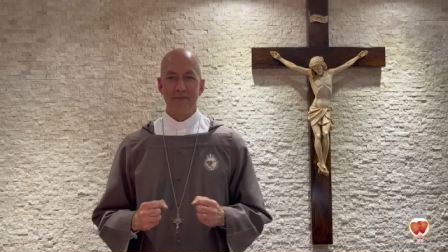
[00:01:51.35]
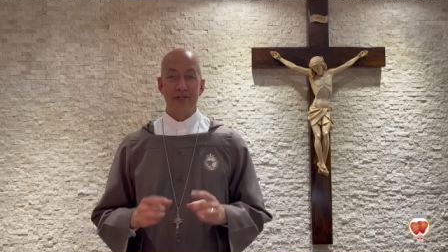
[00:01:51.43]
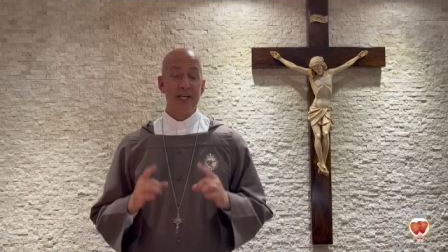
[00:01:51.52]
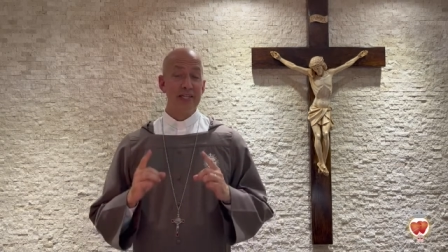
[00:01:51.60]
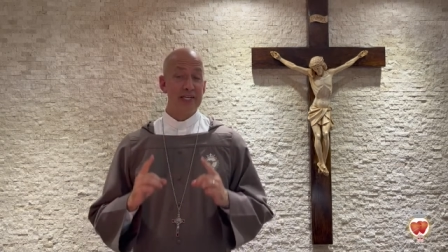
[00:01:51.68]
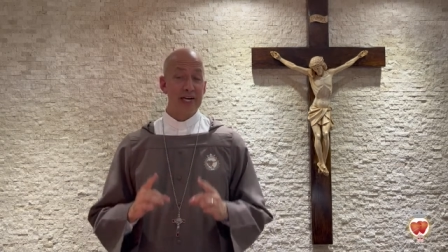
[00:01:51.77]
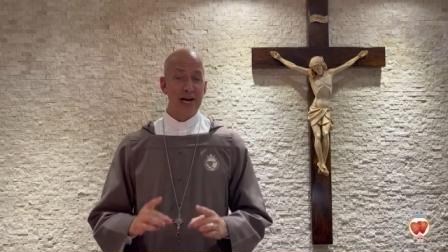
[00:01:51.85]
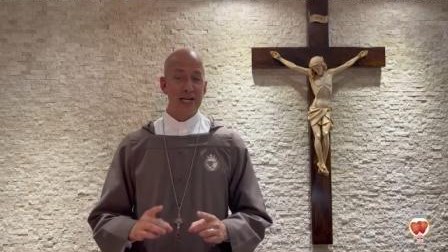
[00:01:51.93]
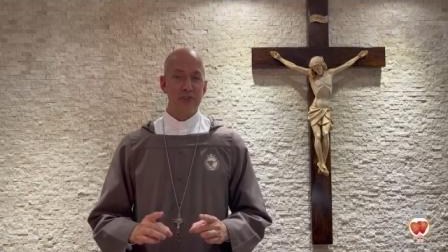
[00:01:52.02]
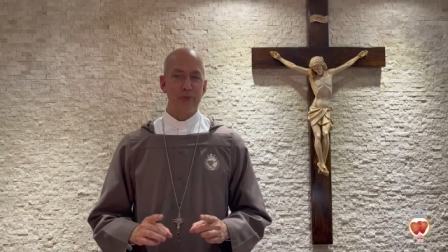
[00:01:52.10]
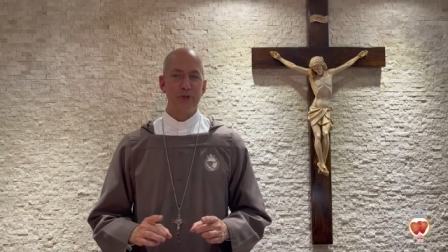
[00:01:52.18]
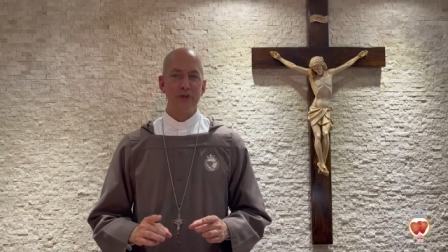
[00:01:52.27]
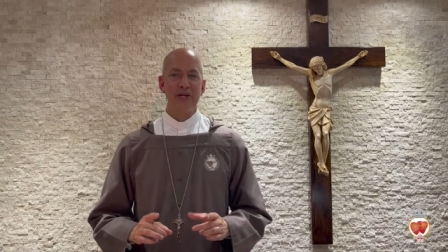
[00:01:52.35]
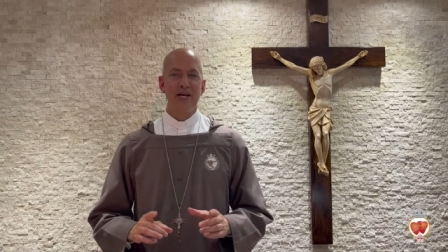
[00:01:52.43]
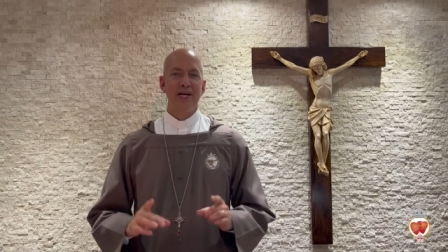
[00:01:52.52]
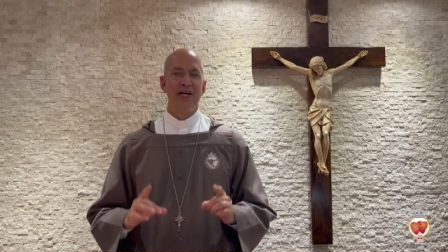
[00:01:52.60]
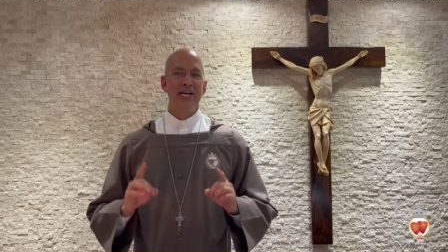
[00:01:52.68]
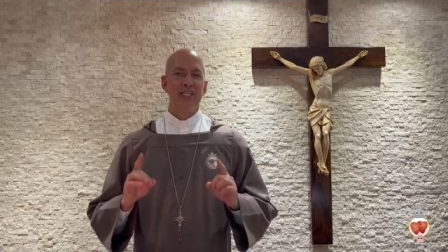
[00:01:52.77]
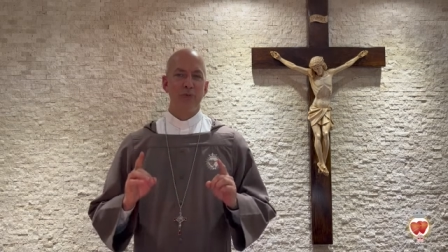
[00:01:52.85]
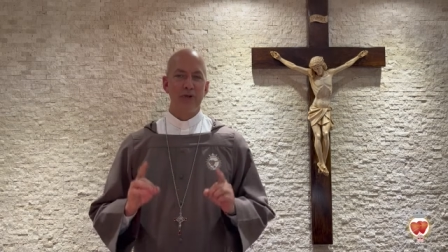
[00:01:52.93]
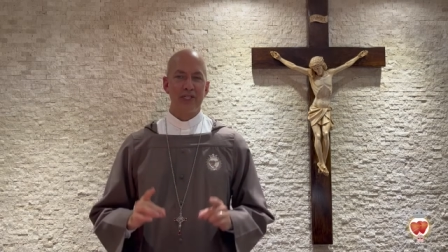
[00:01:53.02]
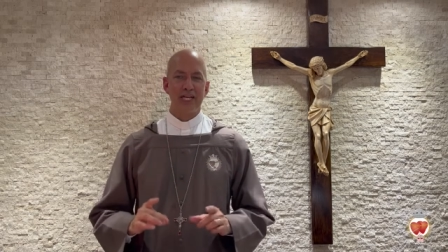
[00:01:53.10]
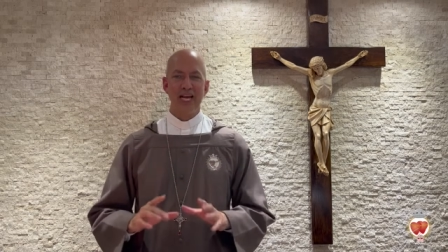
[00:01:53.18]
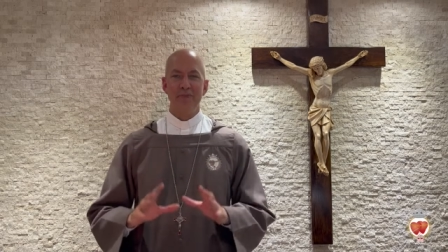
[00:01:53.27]
And the gospel is
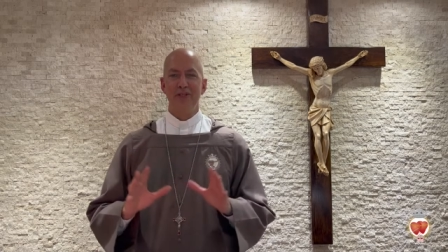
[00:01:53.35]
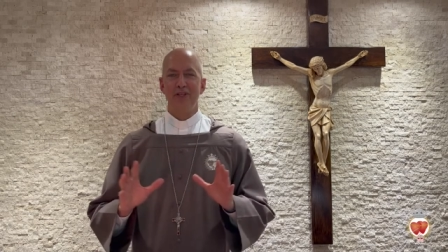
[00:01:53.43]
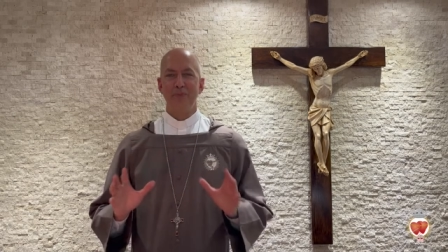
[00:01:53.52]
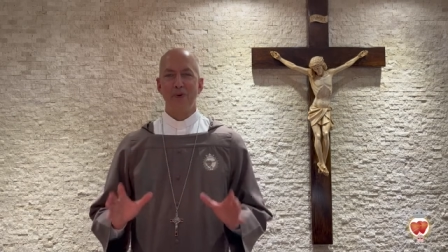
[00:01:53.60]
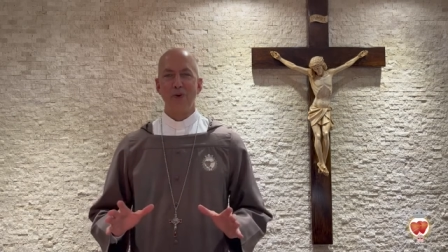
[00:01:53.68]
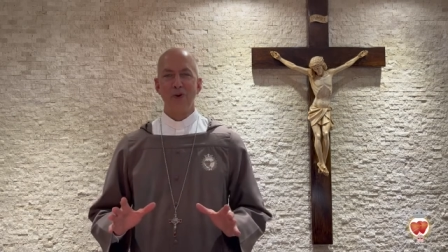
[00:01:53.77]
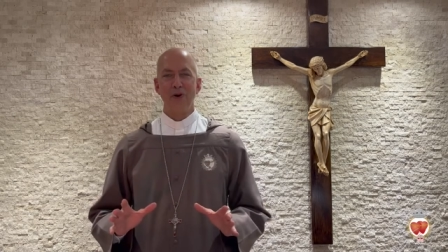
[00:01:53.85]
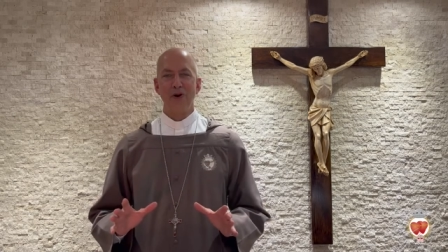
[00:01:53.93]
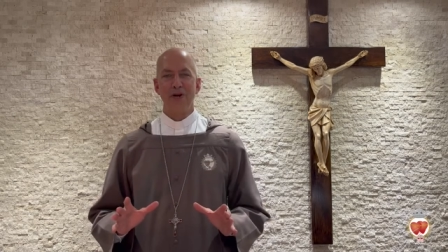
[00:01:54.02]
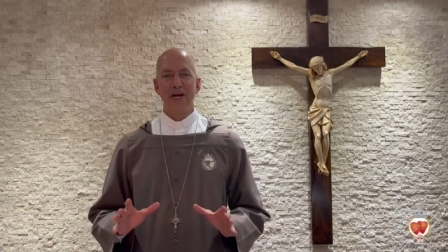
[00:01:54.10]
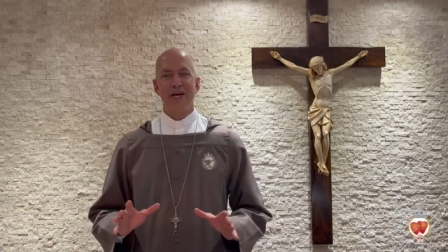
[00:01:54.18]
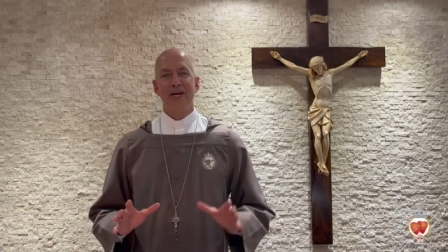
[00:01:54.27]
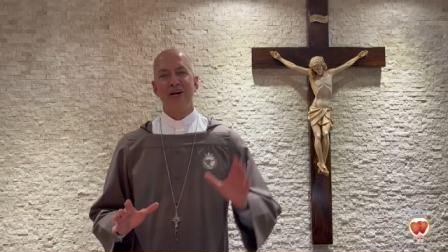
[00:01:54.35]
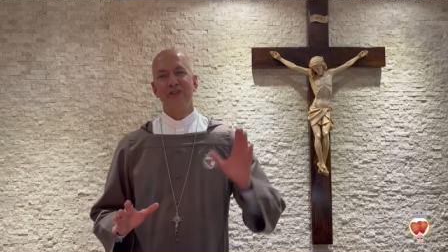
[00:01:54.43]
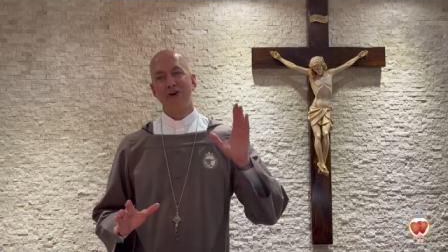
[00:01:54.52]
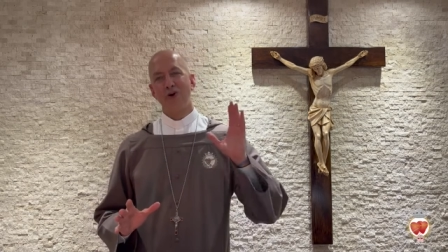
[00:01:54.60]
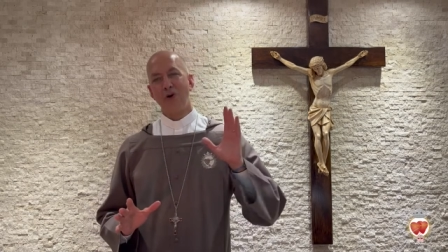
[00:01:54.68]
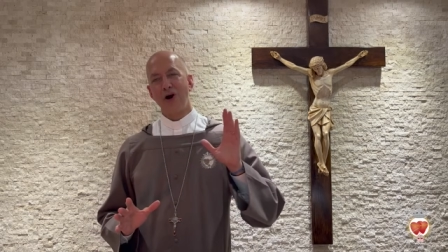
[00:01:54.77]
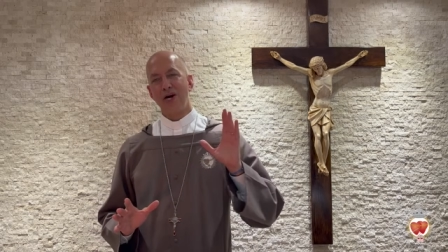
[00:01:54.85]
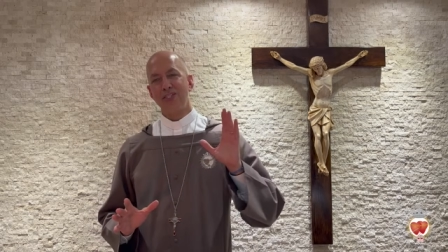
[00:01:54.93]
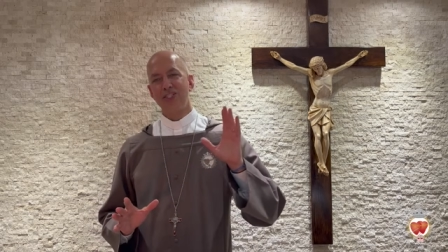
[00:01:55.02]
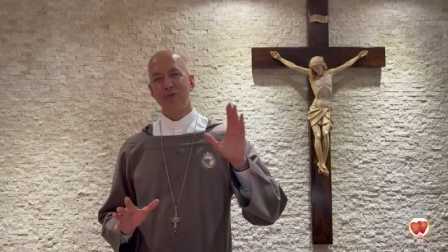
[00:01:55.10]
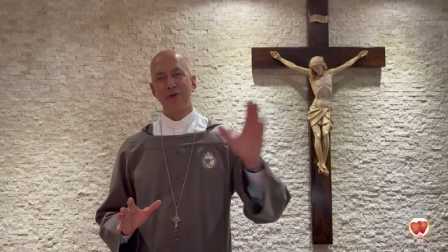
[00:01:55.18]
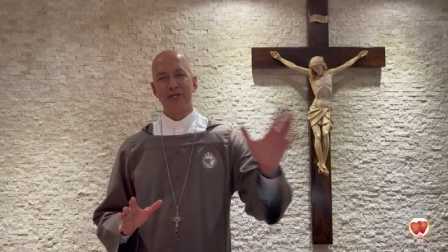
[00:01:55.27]
proclaimed to the poor, and the cross
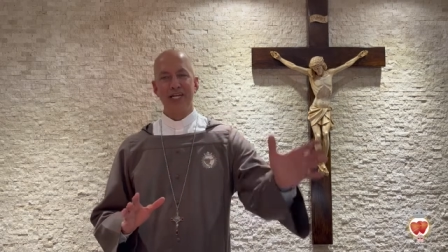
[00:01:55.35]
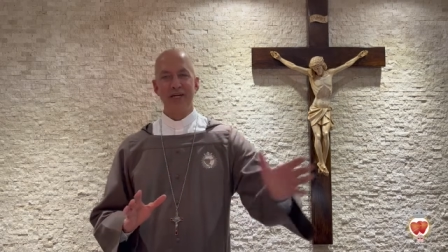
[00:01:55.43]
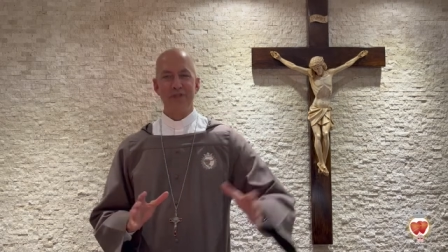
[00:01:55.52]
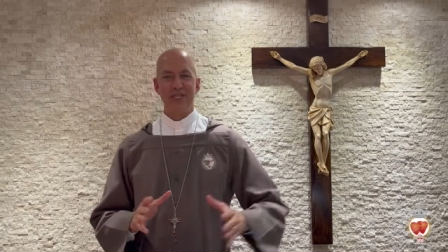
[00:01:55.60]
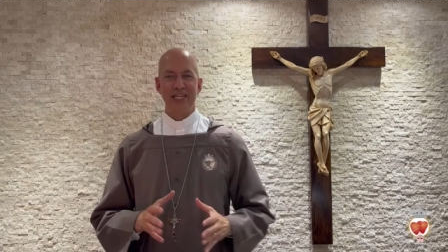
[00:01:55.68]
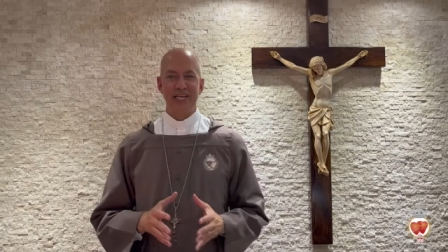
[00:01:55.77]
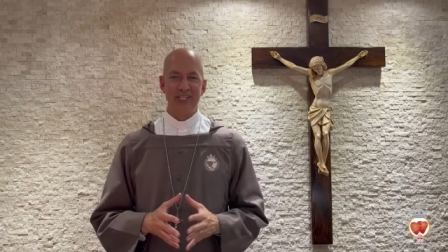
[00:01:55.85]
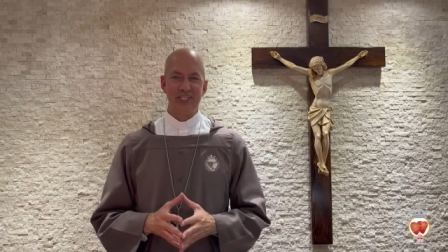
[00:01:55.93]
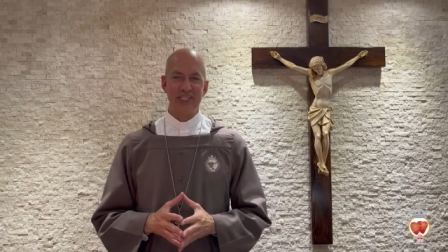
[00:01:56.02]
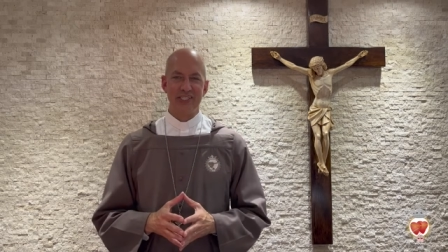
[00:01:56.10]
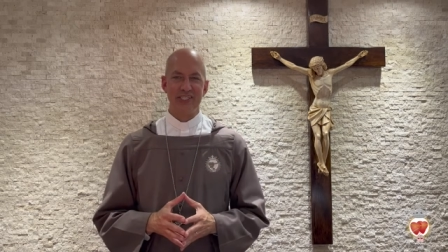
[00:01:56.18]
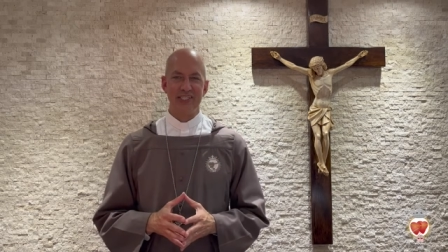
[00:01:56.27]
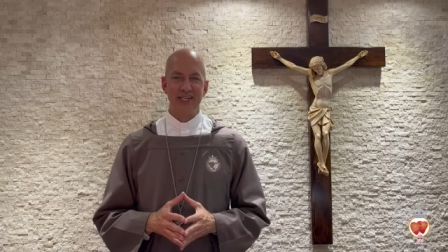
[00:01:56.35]
is proclaimed to the nations.